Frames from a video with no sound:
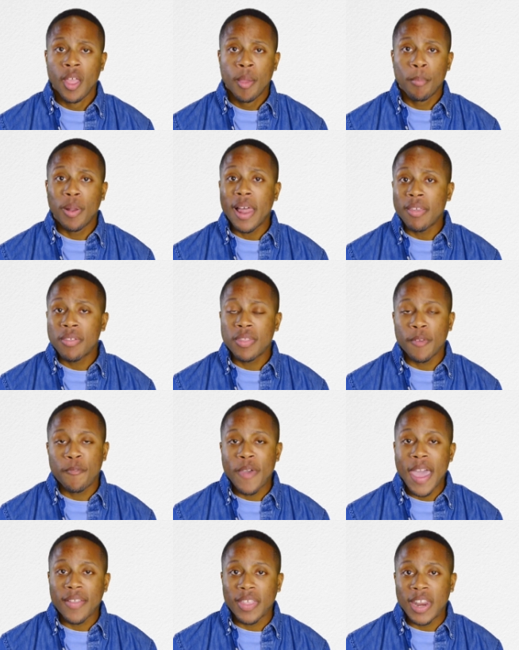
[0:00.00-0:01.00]
Plus the
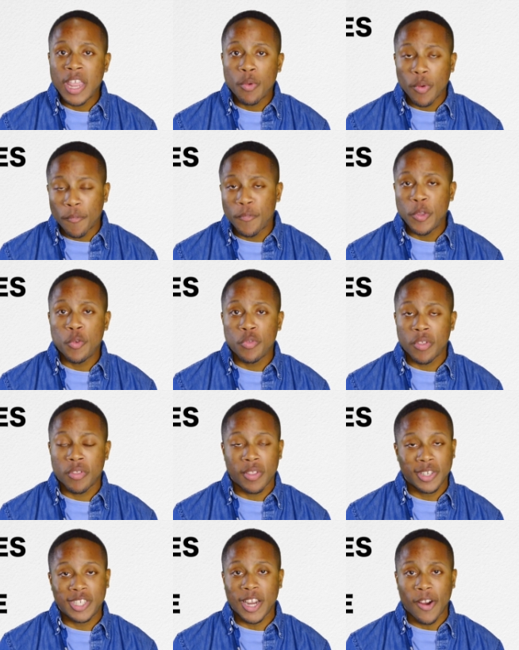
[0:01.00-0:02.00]
fact that he refuses
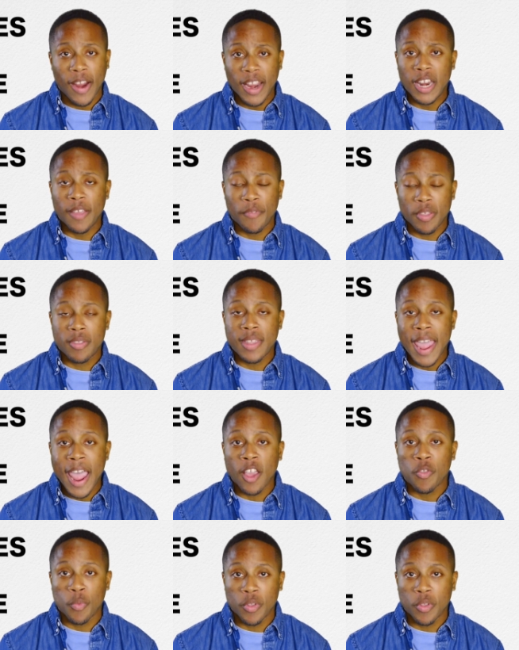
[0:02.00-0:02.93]
to share any of his tax